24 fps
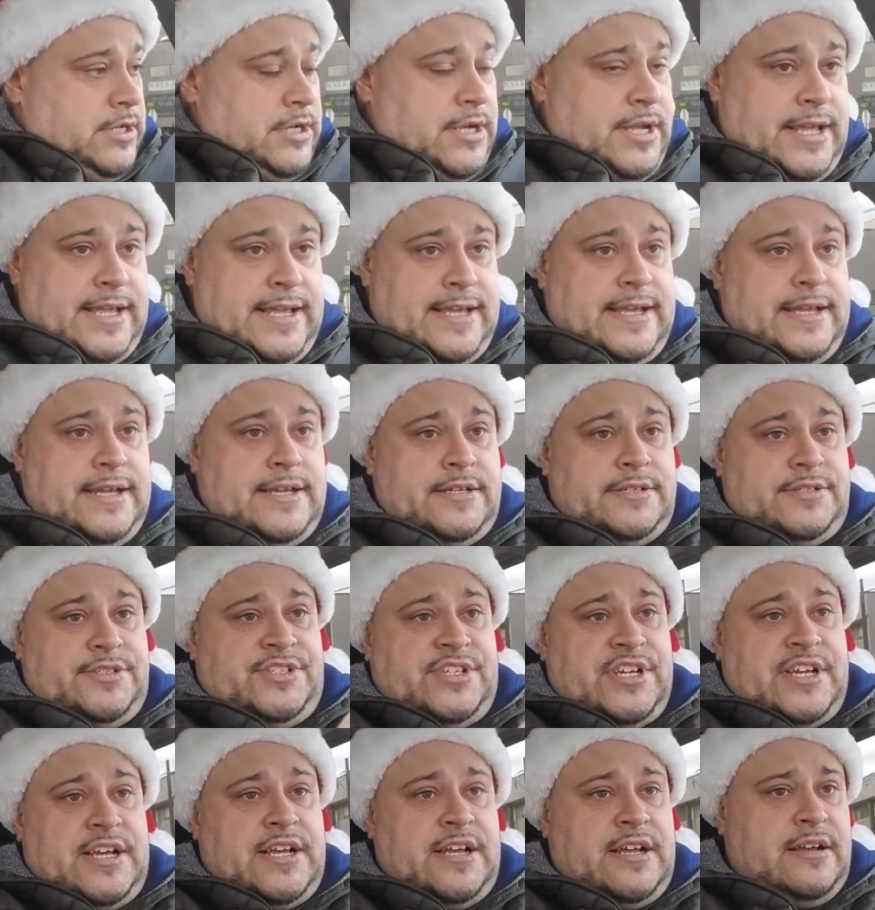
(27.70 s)

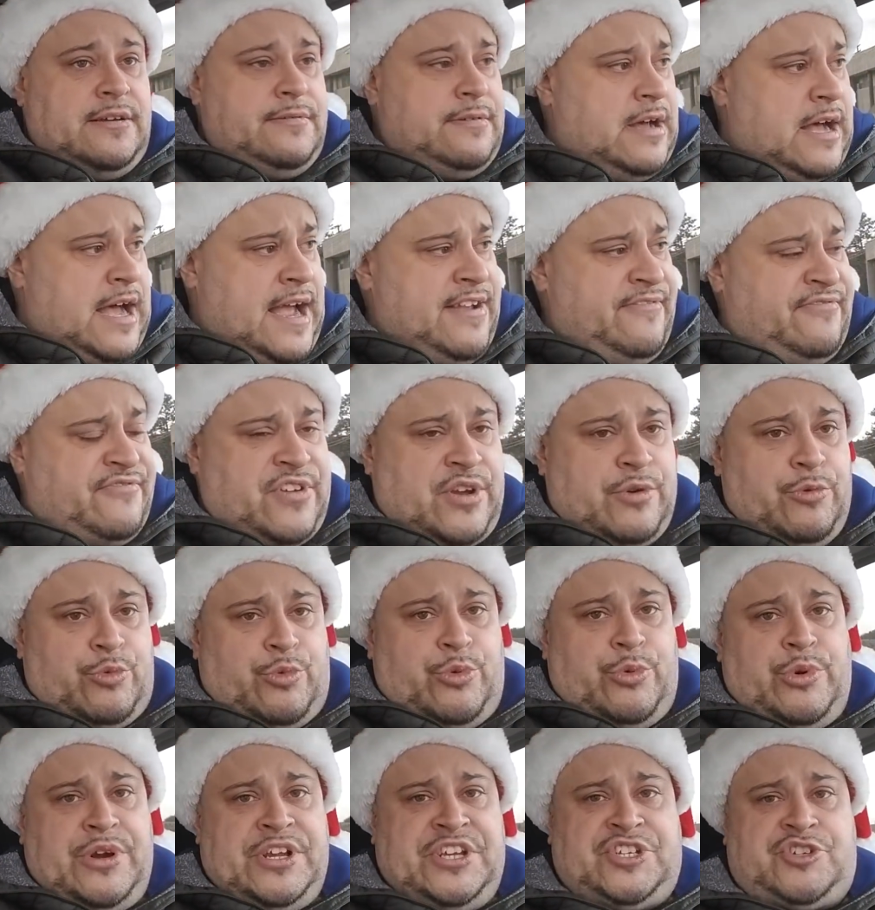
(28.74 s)
And I've
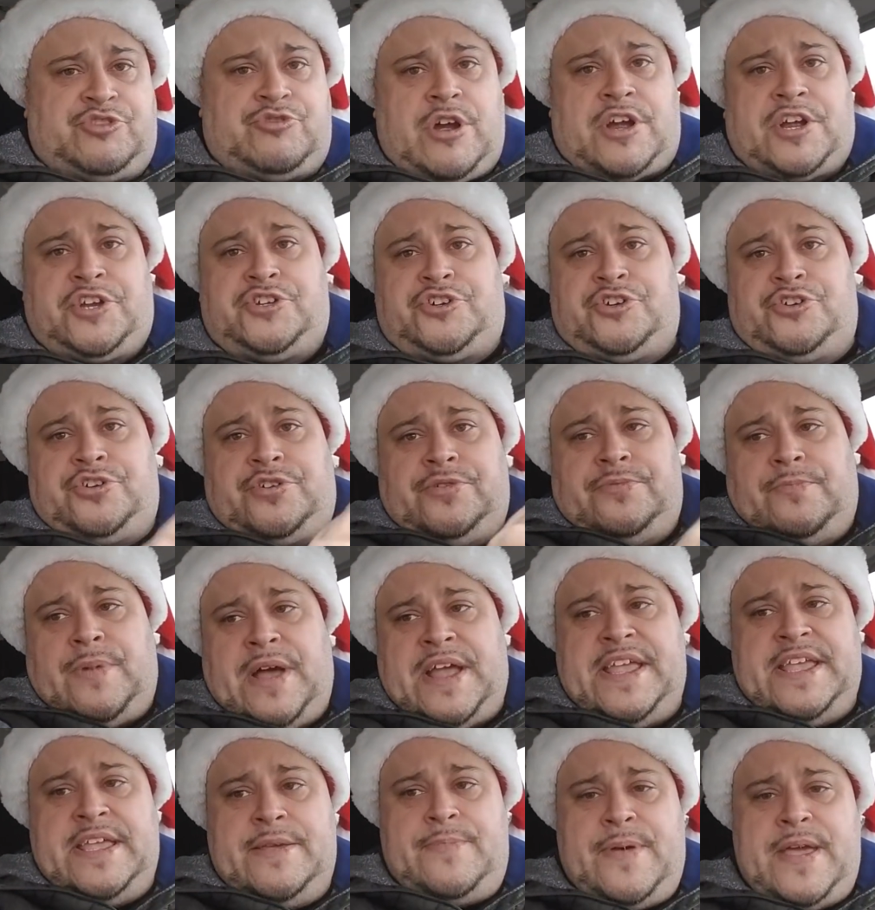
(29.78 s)
restructured
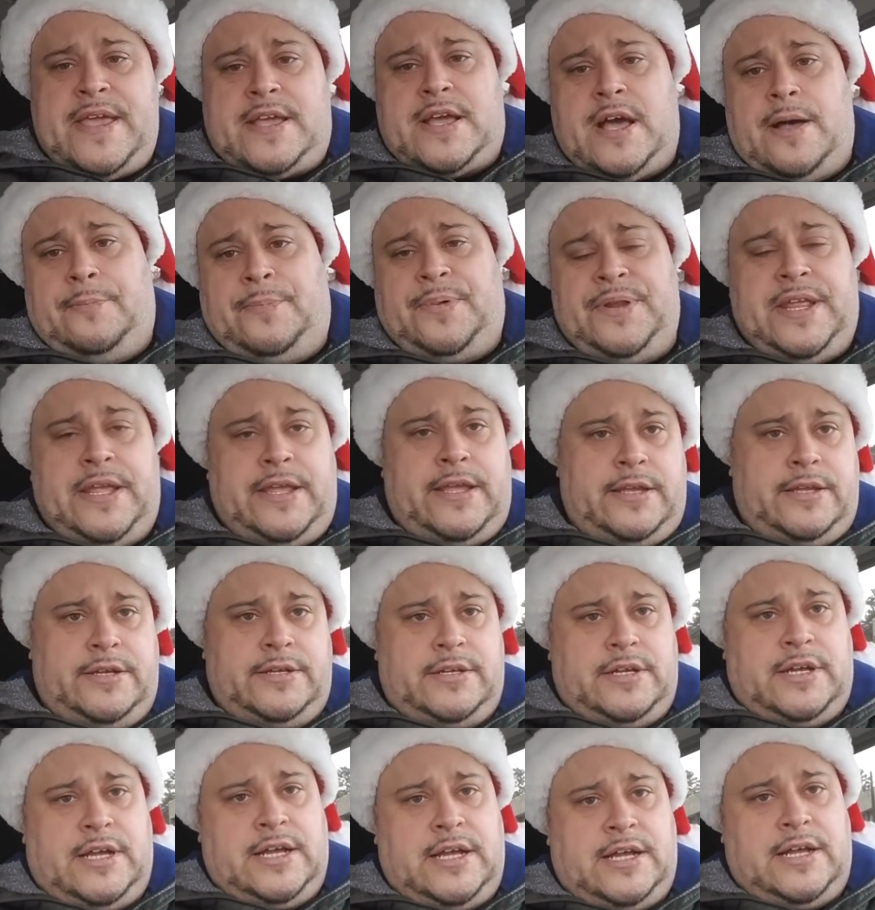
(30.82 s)
my eBay company.
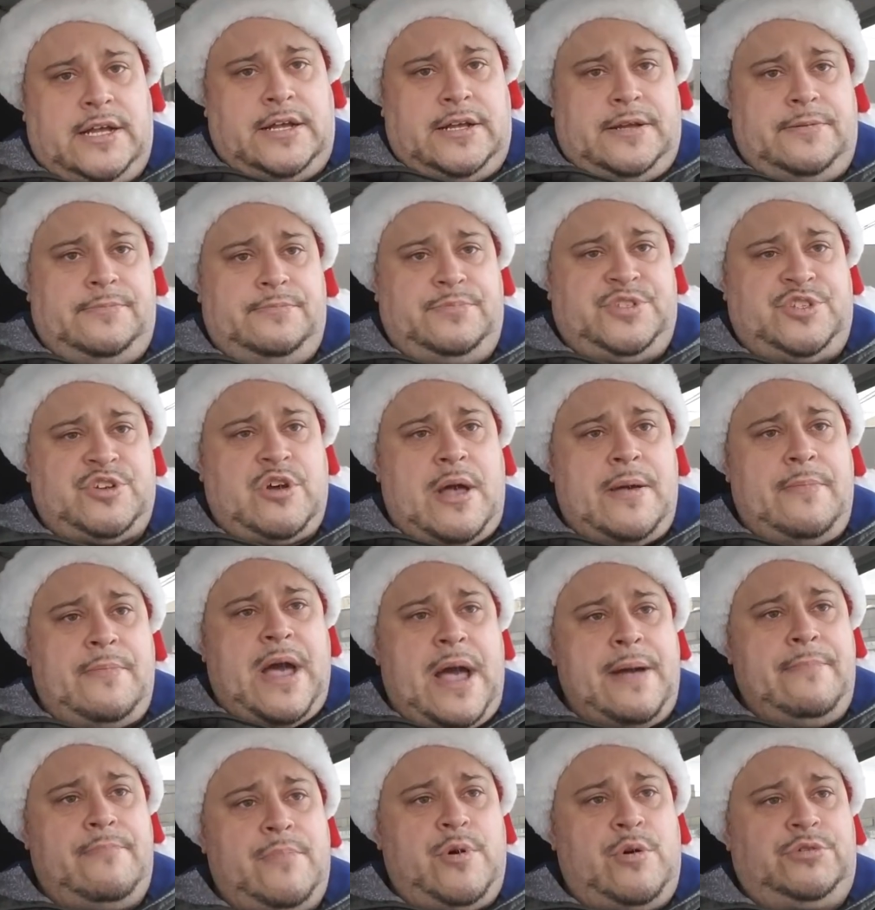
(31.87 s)
So
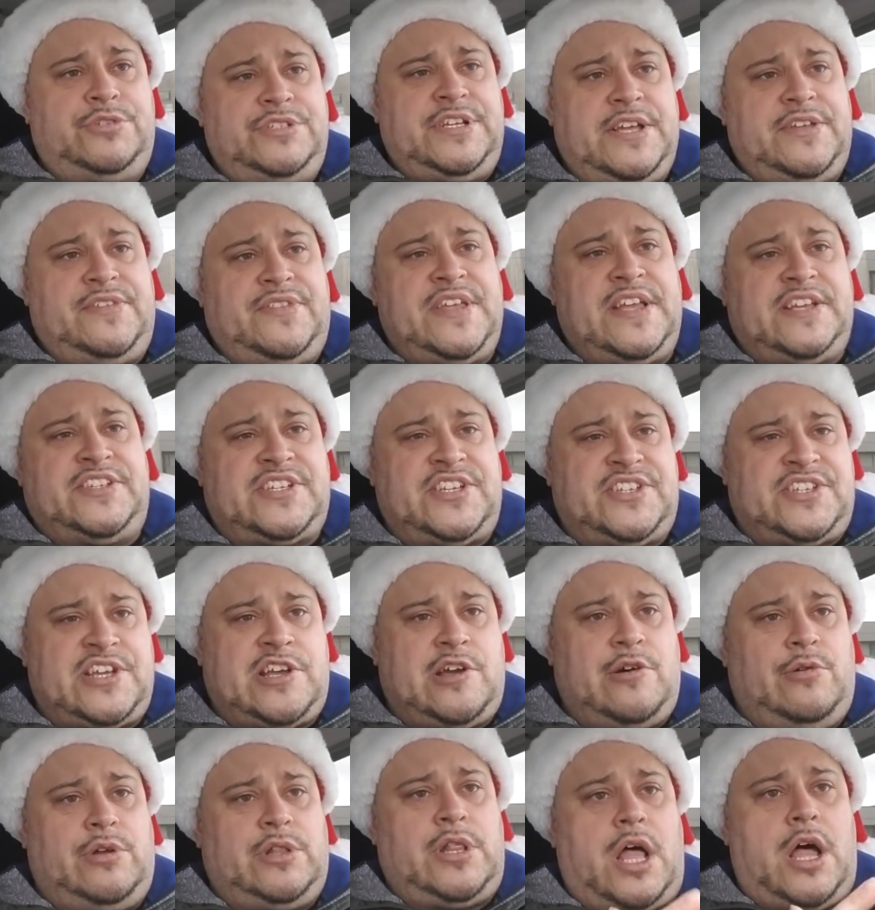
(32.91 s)
I'm molding things as I
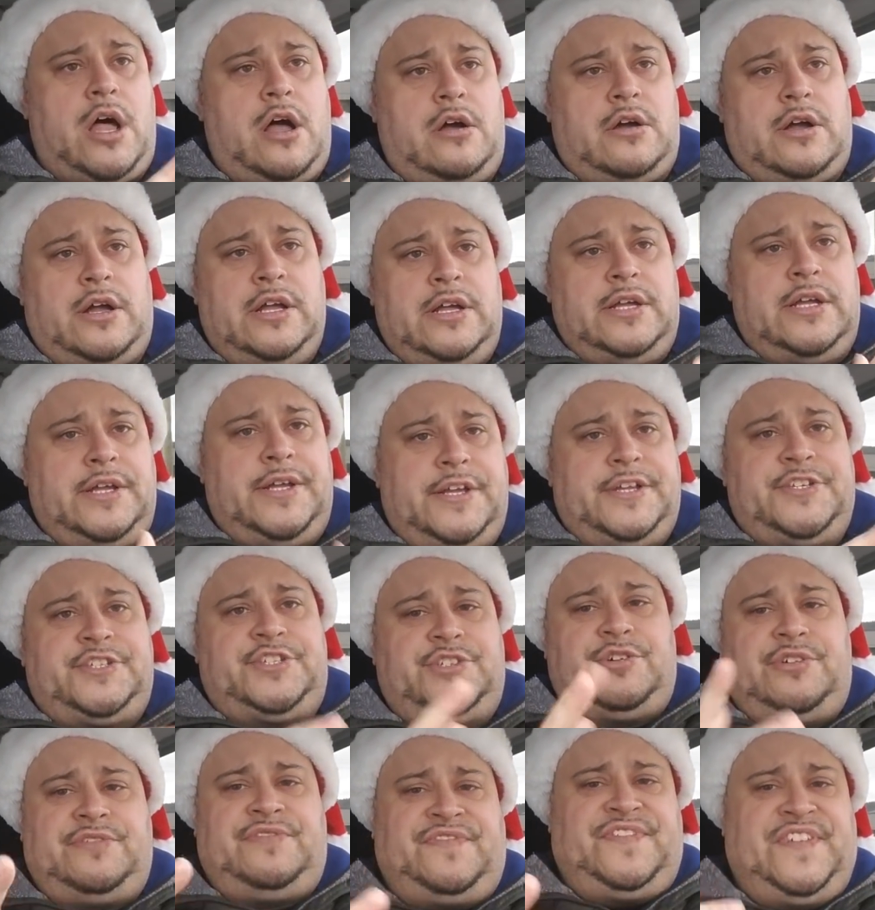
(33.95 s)
go along
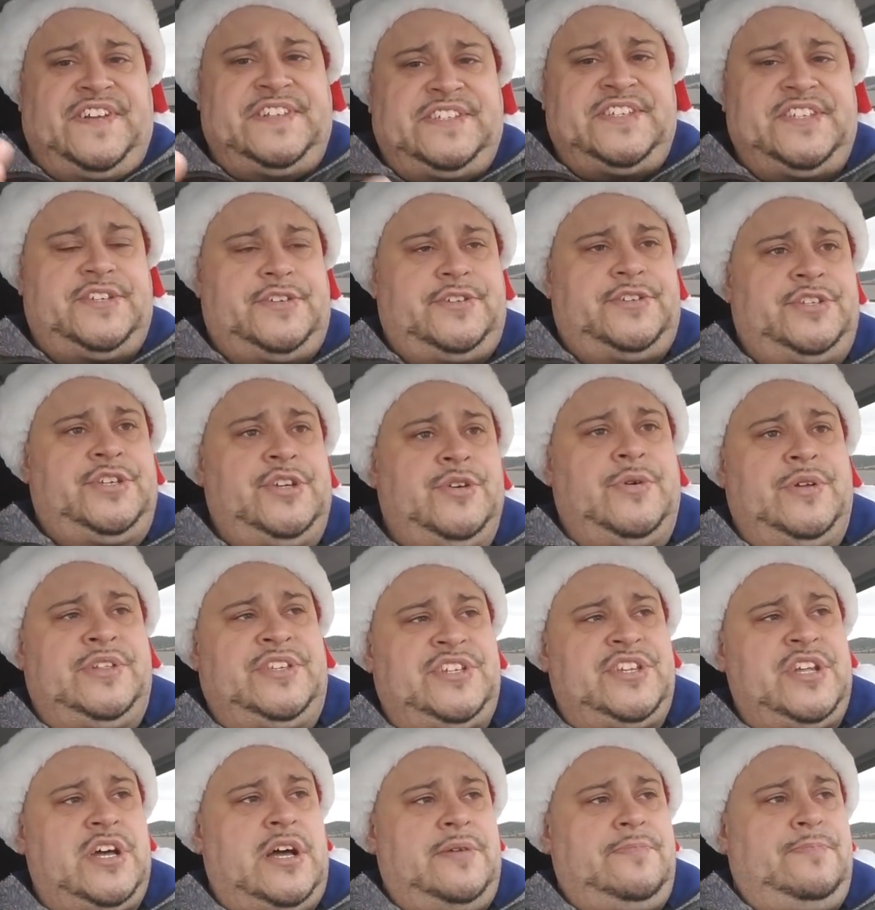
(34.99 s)
so it fits, so
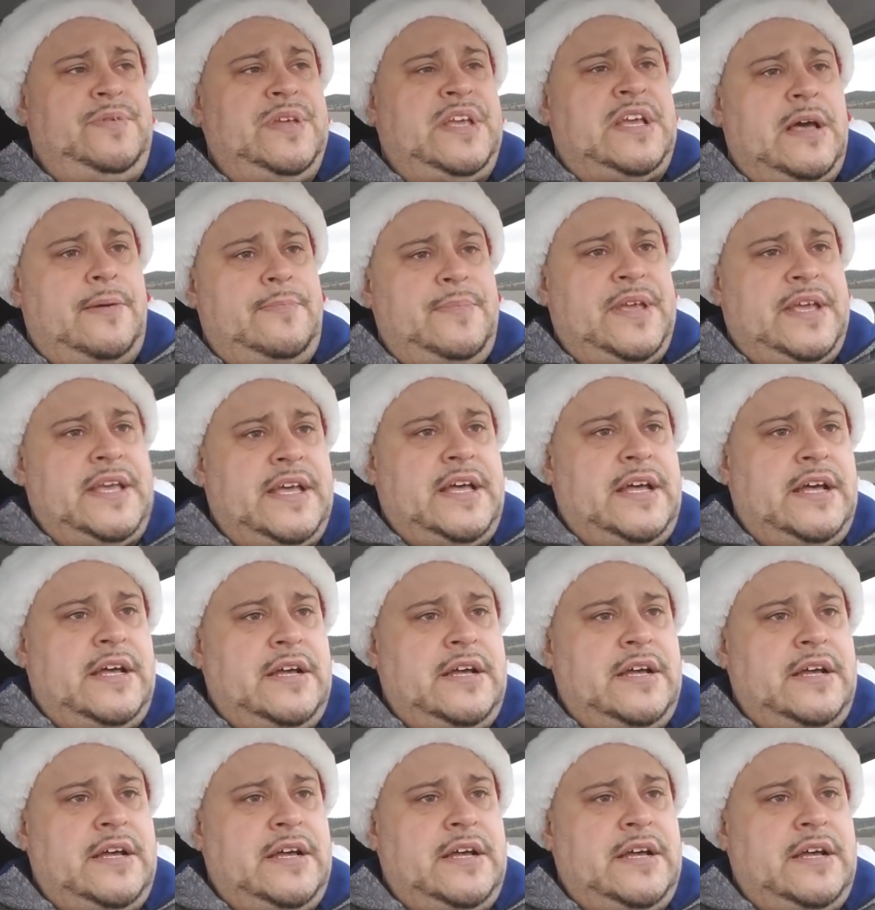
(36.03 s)
it's not becoming